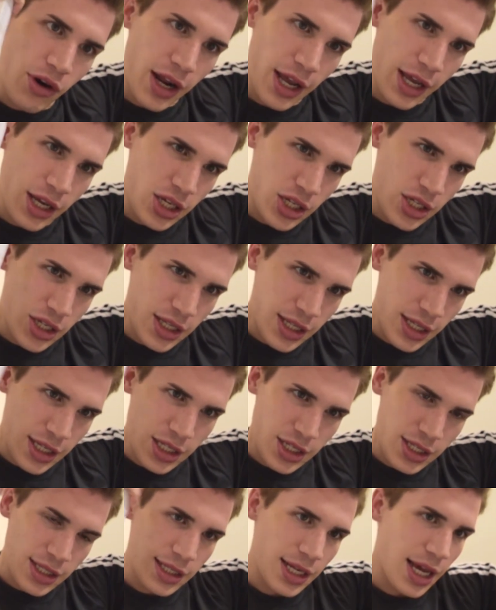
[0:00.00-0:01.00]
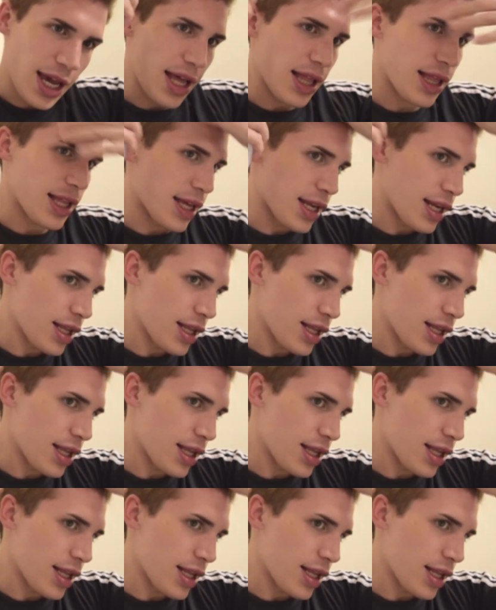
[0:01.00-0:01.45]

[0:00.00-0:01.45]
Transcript: I actually style it,